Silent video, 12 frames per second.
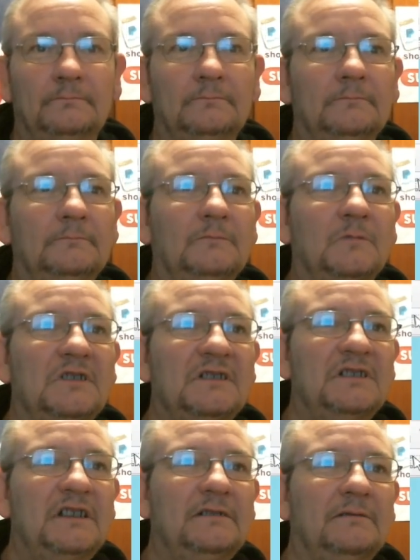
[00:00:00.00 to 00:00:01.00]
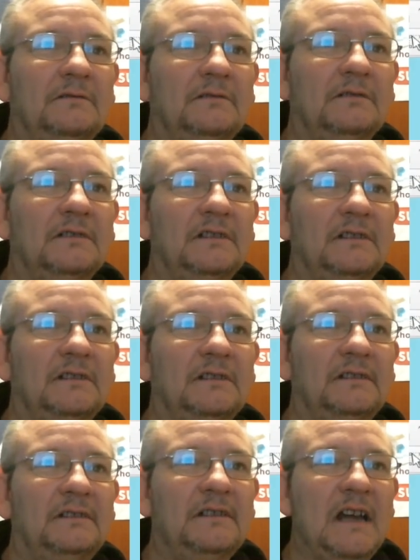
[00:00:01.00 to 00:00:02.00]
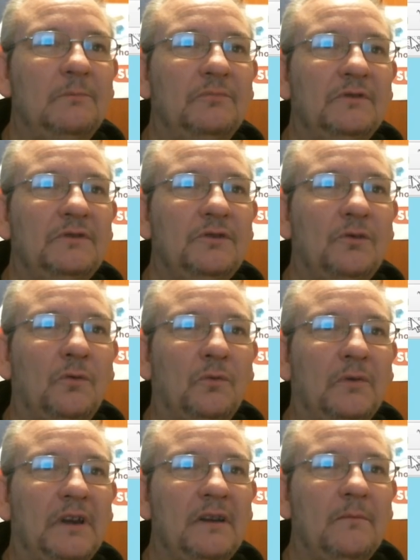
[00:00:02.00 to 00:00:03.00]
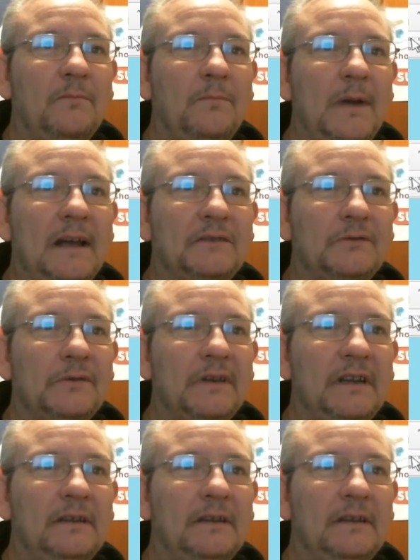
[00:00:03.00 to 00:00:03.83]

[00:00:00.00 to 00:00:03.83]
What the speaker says: What does it say? Laboratory battery.